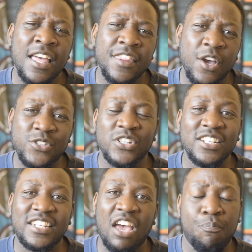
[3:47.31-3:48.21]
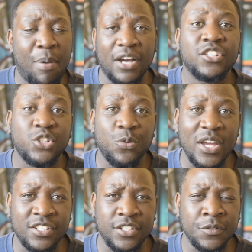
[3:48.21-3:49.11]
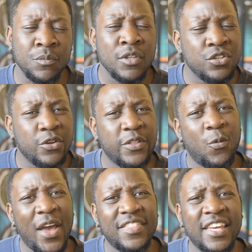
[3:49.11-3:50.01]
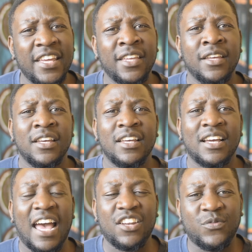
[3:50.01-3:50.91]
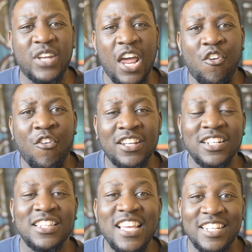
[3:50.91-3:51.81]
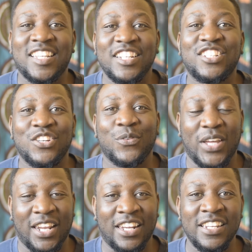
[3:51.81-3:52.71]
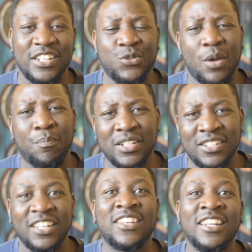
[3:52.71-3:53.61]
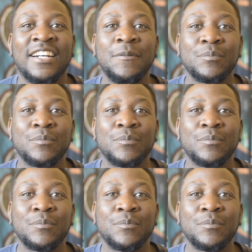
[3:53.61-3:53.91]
They also didn't have punctuation. So the way they kind of directed the attention of a reader to a particular